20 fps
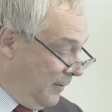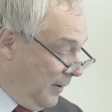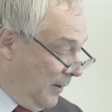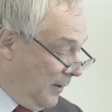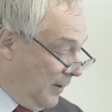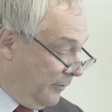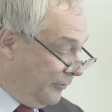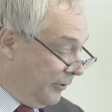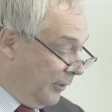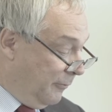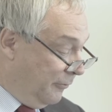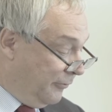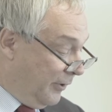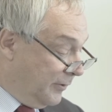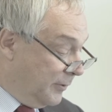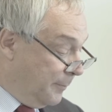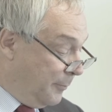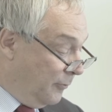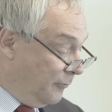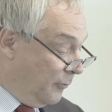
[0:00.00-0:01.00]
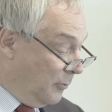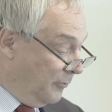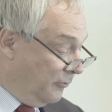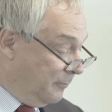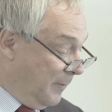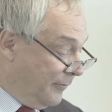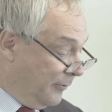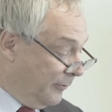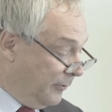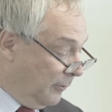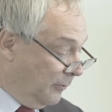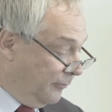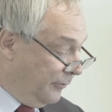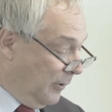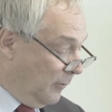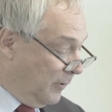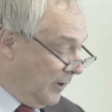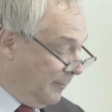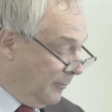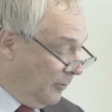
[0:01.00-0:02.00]
Uh, so there is underperformance methodology
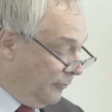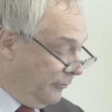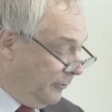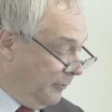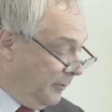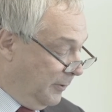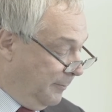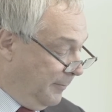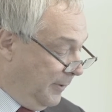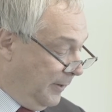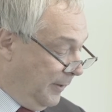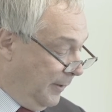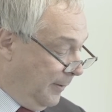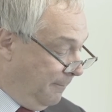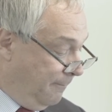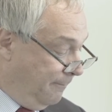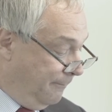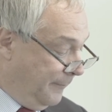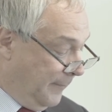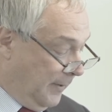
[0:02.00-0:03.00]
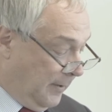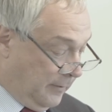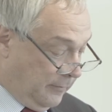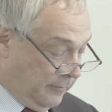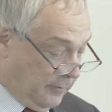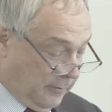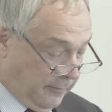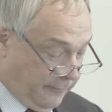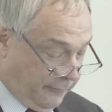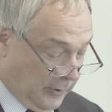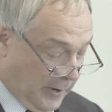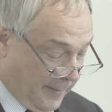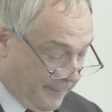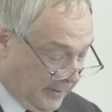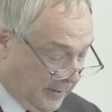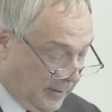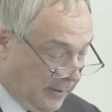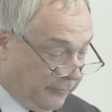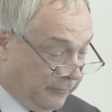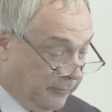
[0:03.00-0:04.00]
I'll come on to in a minute, and uh, the full
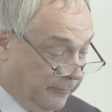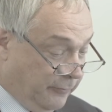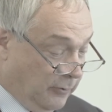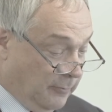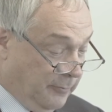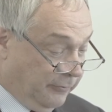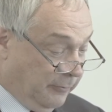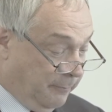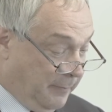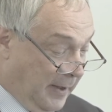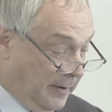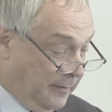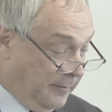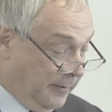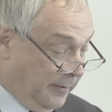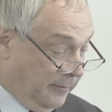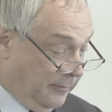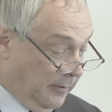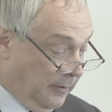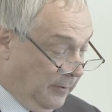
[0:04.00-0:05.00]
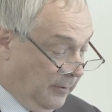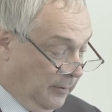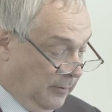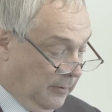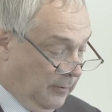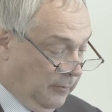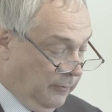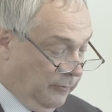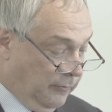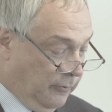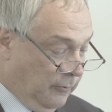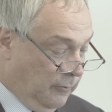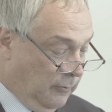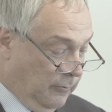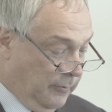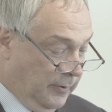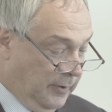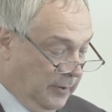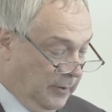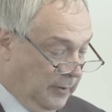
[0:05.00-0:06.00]
application form is appended to
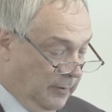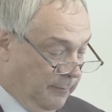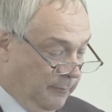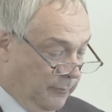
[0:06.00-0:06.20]
the